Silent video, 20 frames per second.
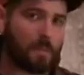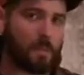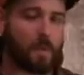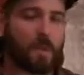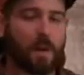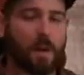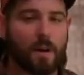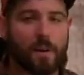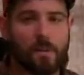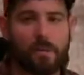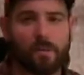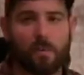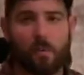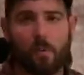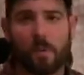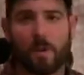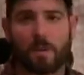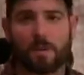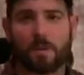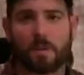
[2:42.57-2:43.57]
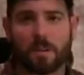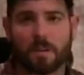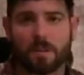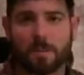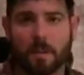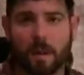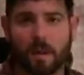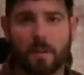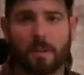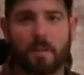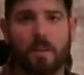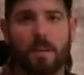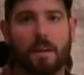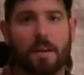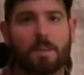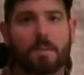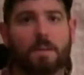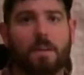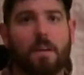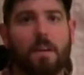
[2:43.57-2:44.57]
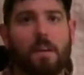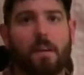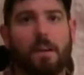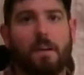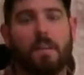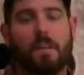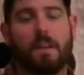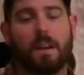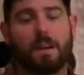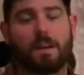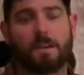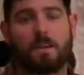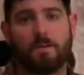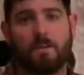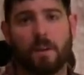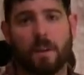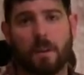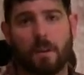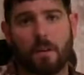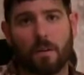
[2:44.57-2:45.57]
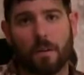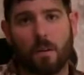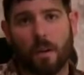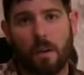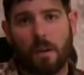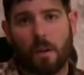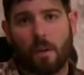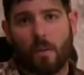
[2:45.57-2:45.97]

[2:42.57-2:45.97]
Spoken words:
prepared for what to expect in the next event.